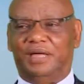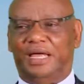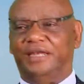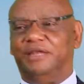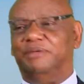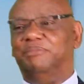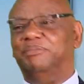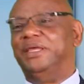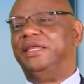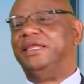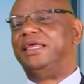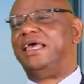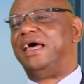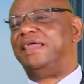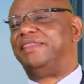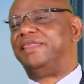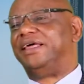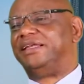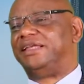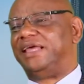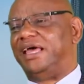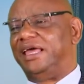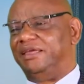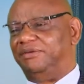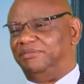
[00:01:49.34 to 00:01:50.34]
and many
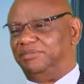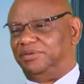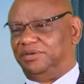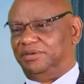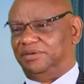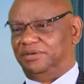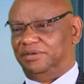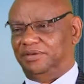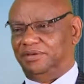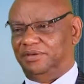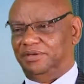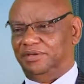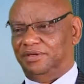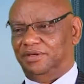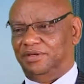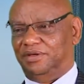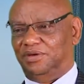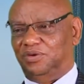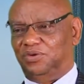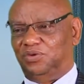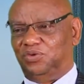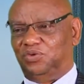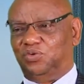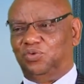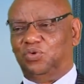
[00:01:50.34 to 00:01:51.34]
other times,
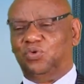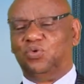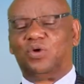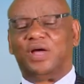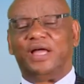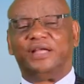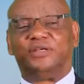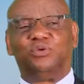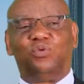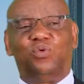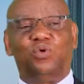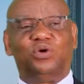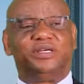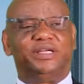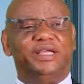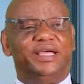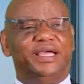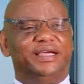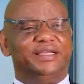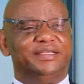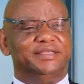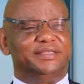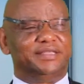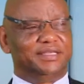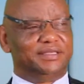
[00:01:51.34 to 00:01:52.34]
to look at what
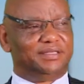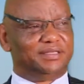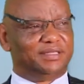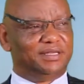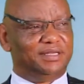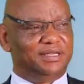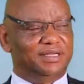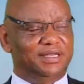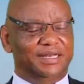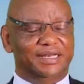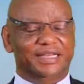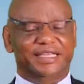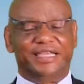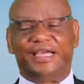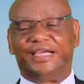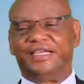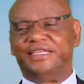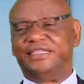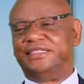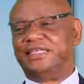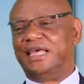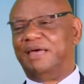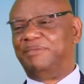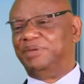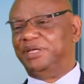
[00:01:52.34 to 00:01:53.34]
exists,
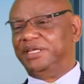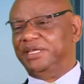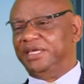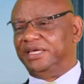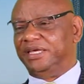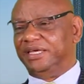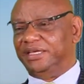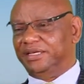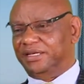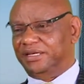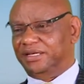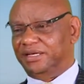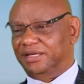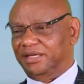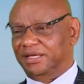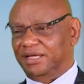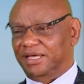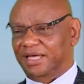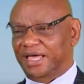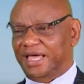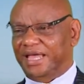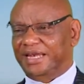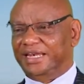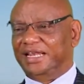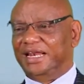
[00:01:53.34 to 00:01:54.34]
re-examining it,
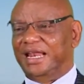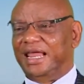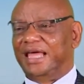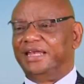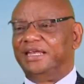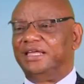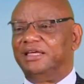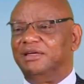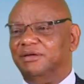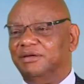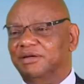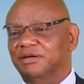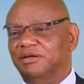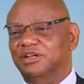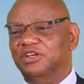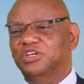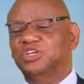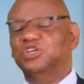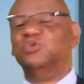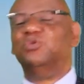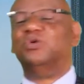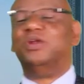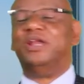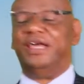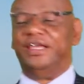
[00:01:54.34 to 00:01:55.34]
and learning
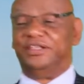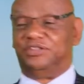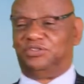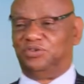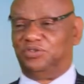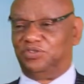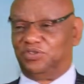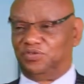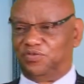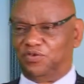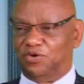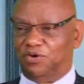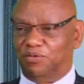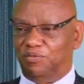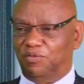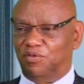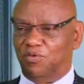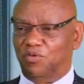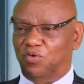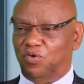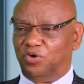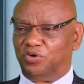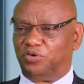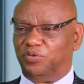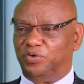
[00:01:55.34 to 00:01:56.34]
new lessons from
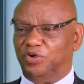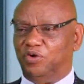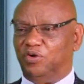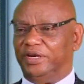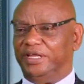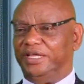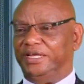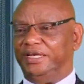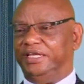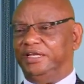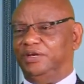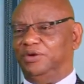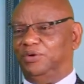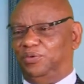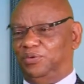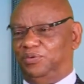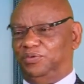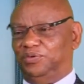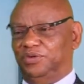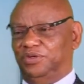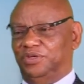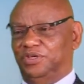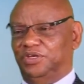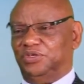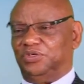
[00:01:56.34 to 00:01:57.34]
what we already
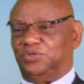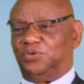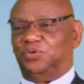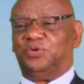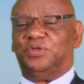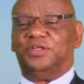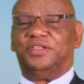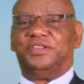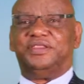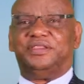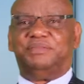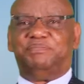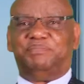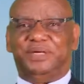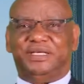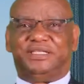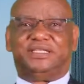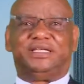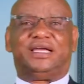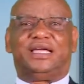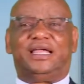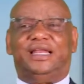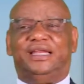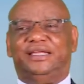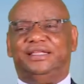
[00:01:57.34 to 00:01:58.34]
know. So
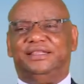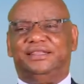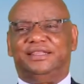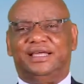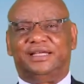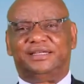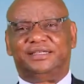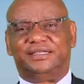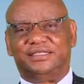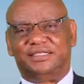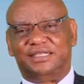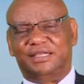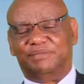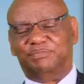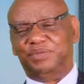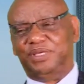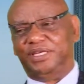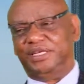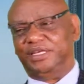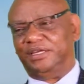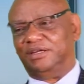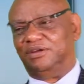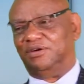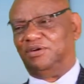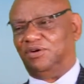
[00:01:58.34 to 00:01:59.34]
basically that is the
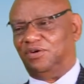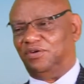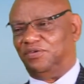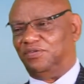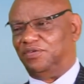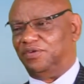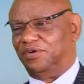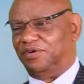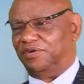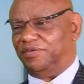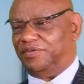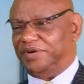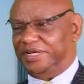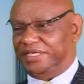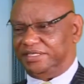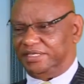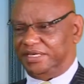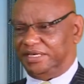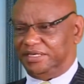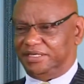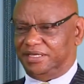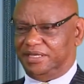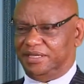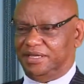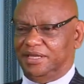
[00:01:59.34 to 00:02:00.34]
meaning of
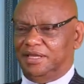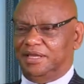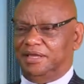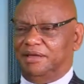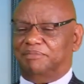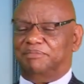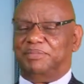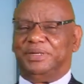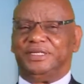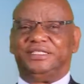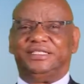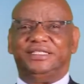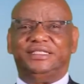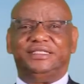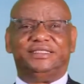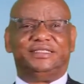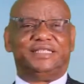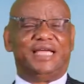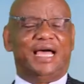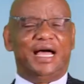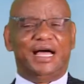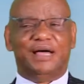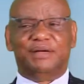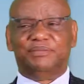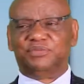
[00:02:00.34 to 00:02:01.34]
research. But in
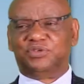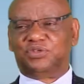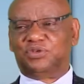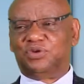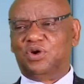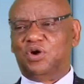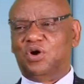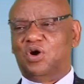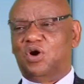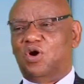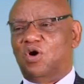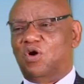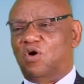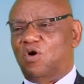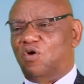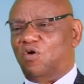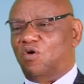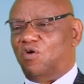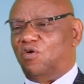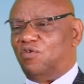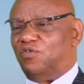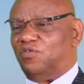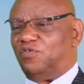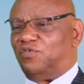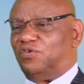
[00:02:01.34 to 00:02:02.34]
terms
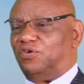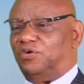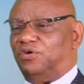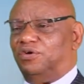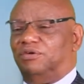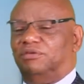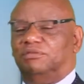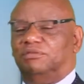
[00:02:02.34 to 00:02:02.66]
of